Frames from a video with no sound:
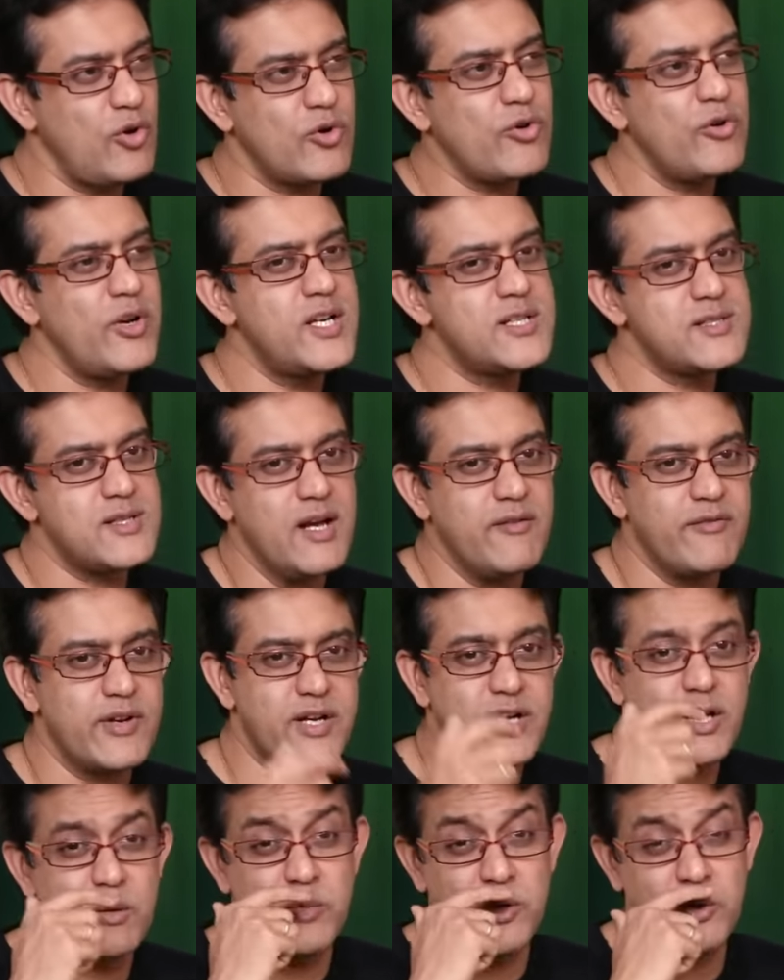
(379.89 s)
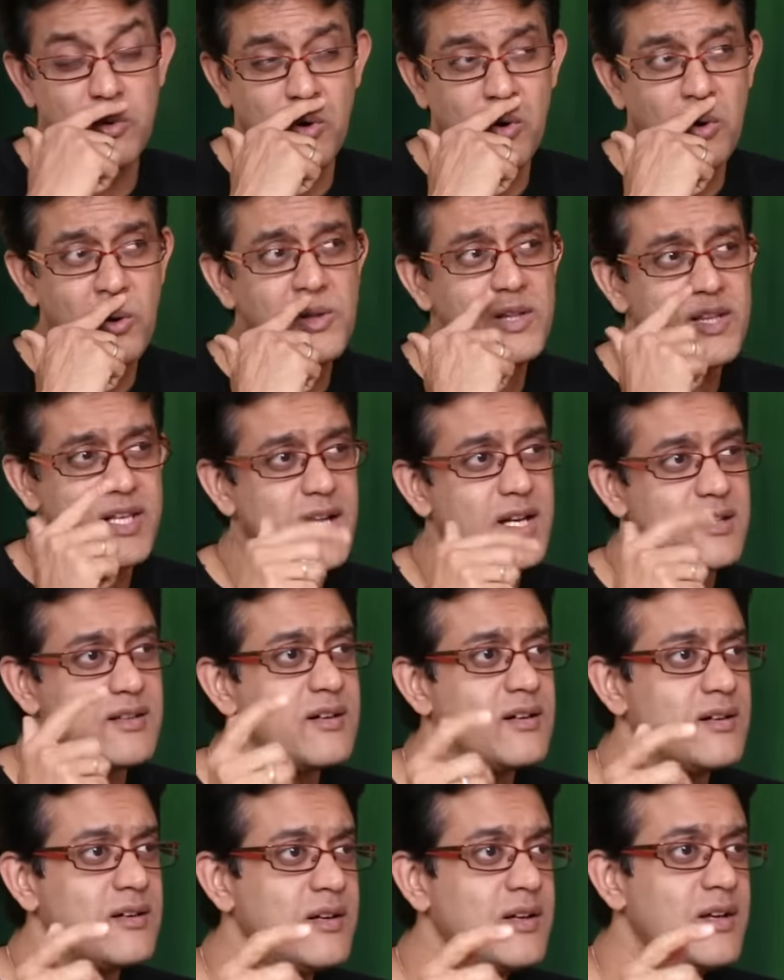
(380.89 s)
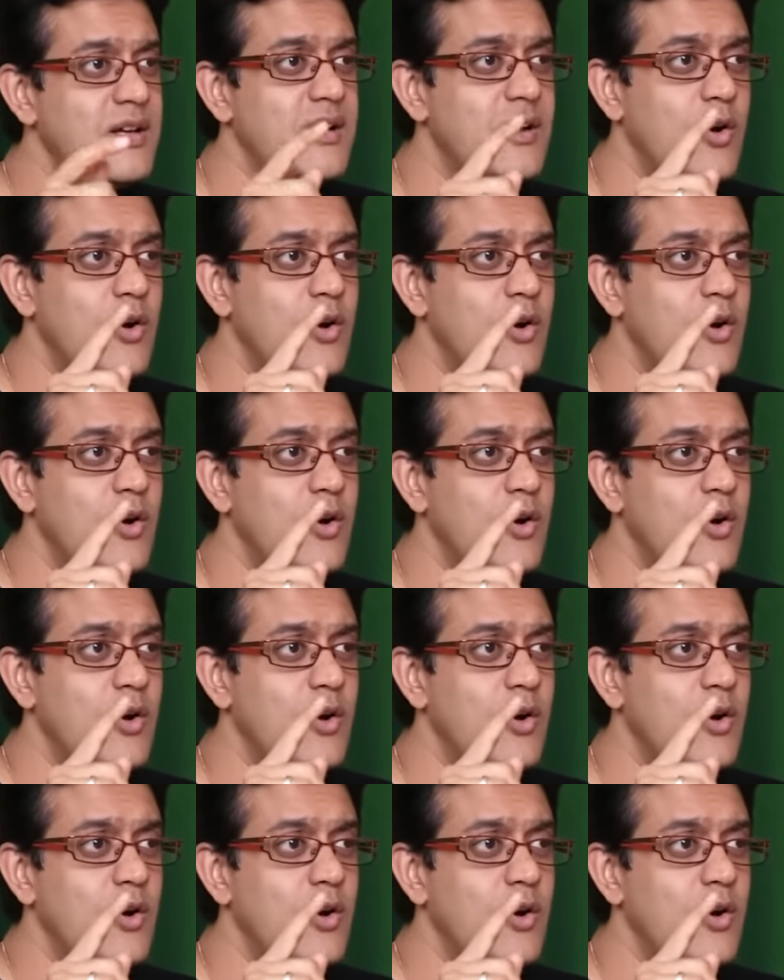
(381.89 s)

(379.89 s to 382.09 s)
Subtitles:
not only to Savarkar, but all the other,